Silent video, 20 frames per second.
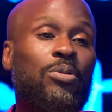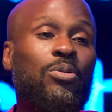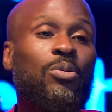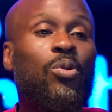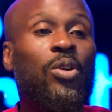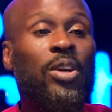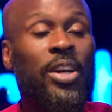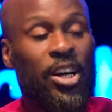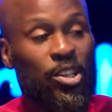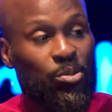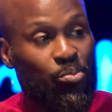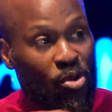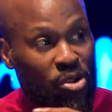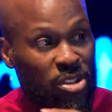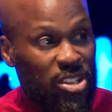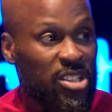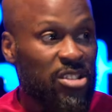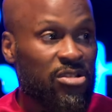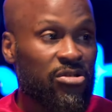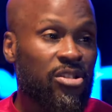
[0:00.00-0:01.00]
the one that is
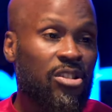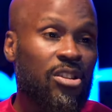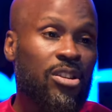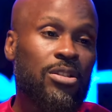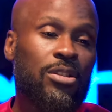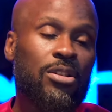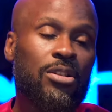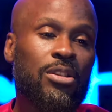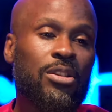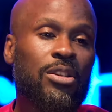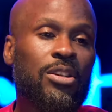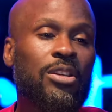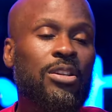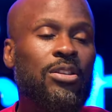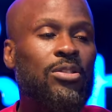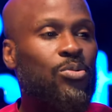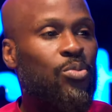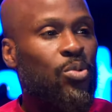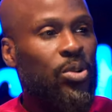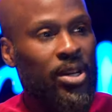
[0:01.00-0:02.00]
more serious
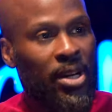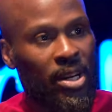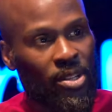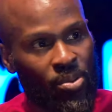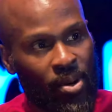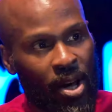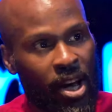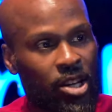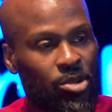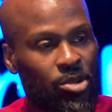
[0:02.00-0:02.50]
is the one that is with